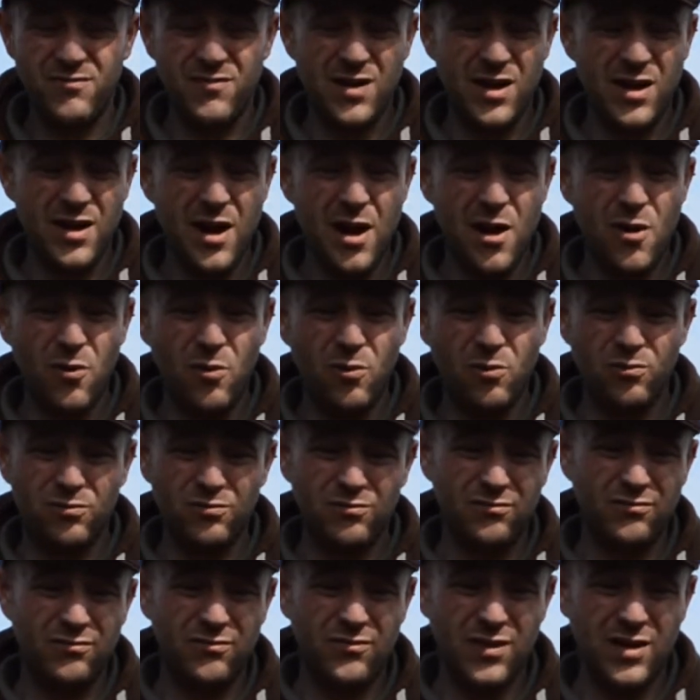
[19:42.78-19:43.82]
You know,
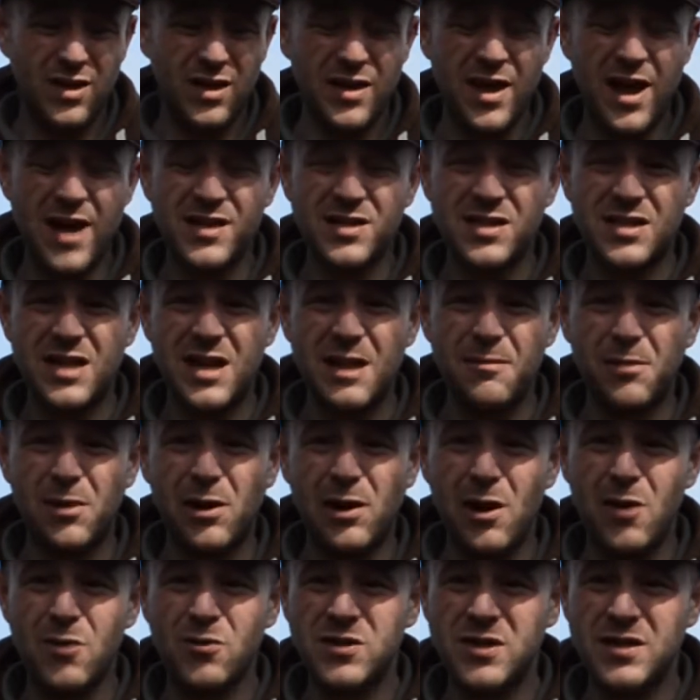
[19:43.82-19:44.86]
you're that step
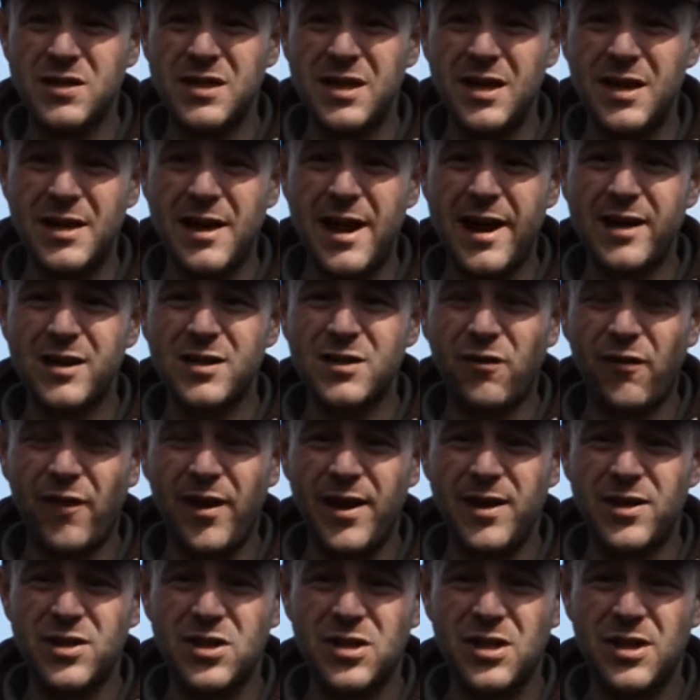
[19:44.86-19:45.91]
closer to your next
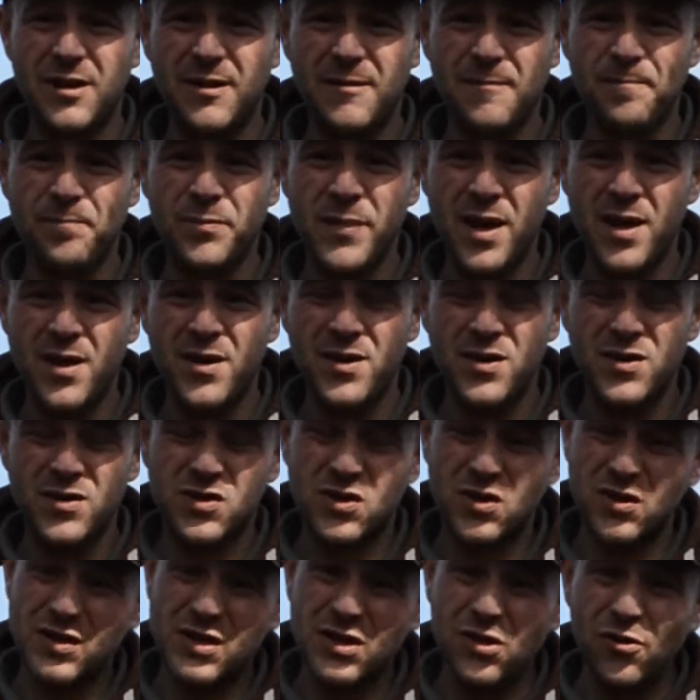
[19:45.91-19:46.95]
fish.
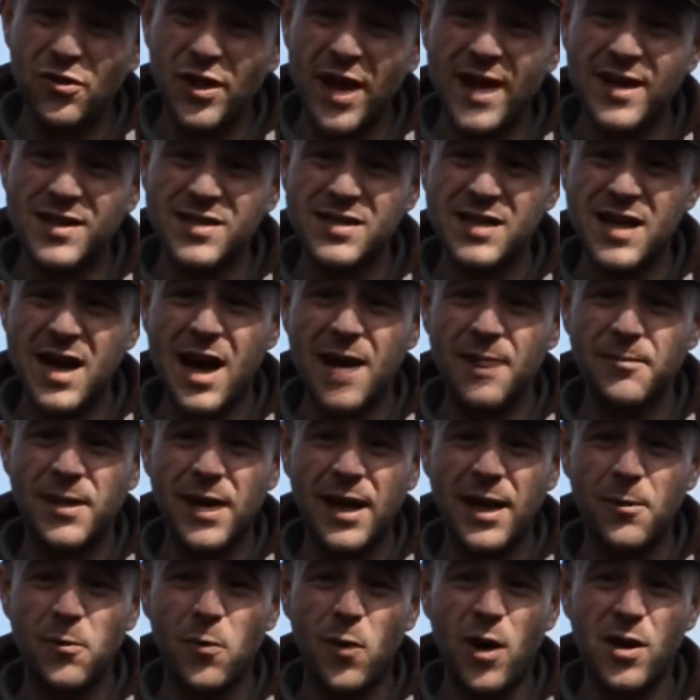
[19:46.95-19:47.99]
So until next time,
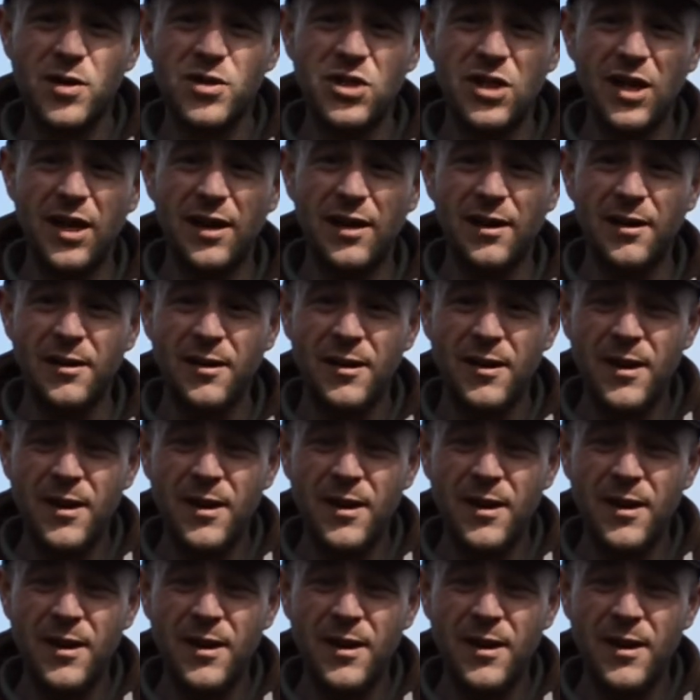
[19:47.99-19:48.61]
keep watching.